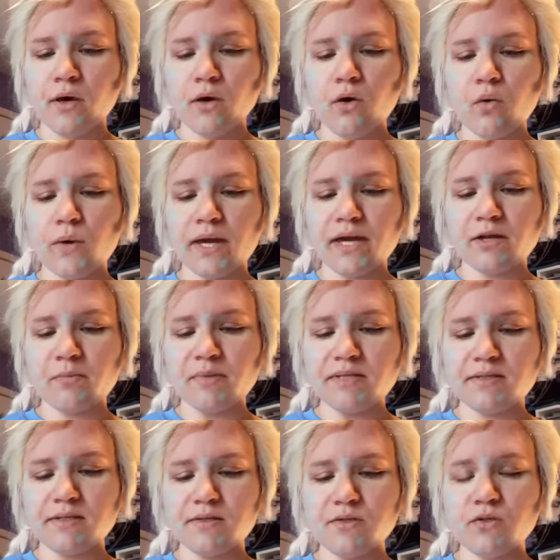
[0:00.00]
going out of
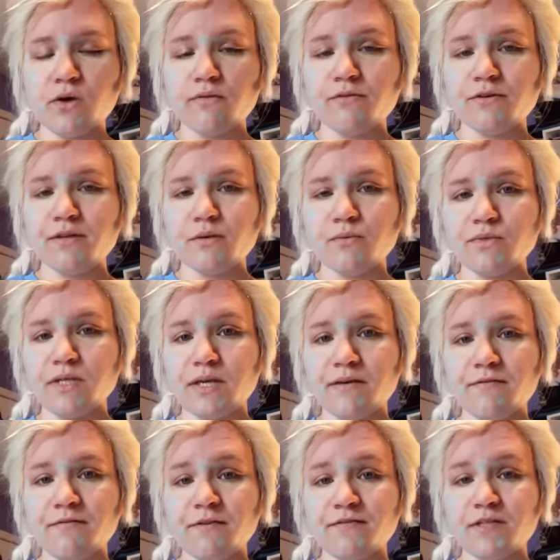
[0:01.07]
business, so everything was like
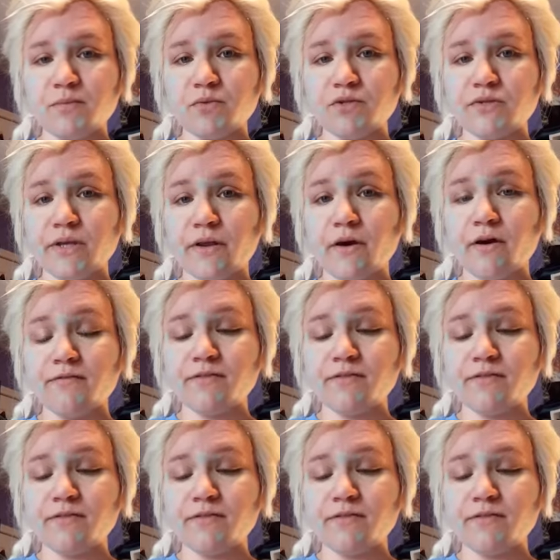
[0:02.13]
50% off,